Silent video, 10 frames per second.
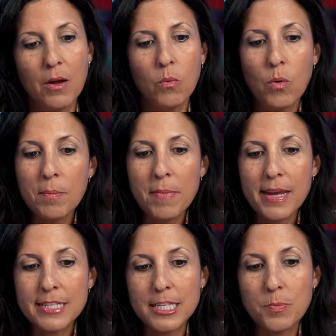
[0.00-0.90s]
What
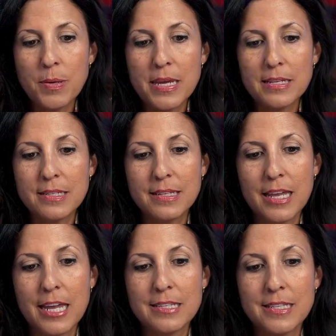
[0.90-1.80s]
makes this piece
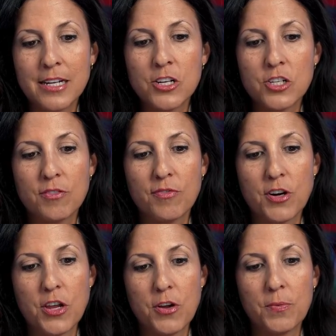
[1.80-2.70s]
a signature for
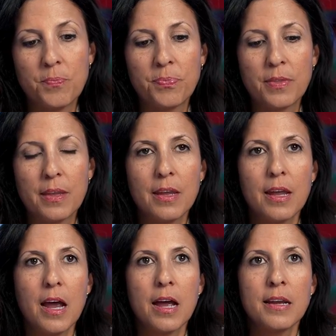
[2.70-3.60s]
you?
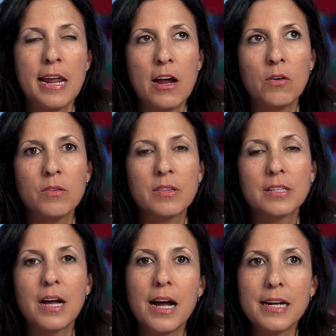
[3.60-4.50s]
Now, the
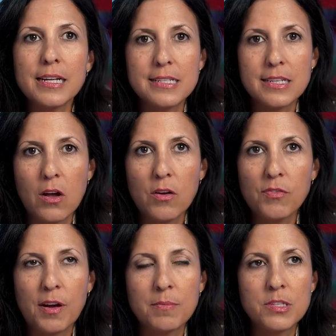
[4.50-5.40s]
cut
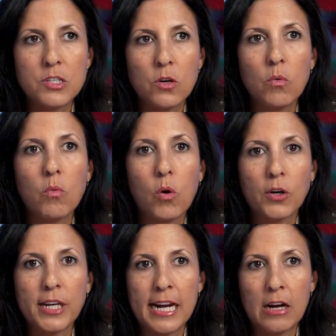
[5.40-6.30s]
itself, I'm still
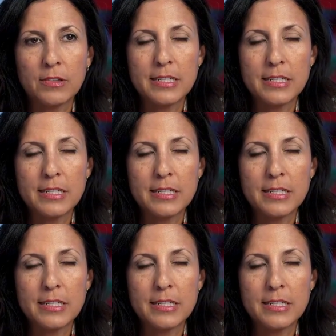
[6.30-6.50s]
working out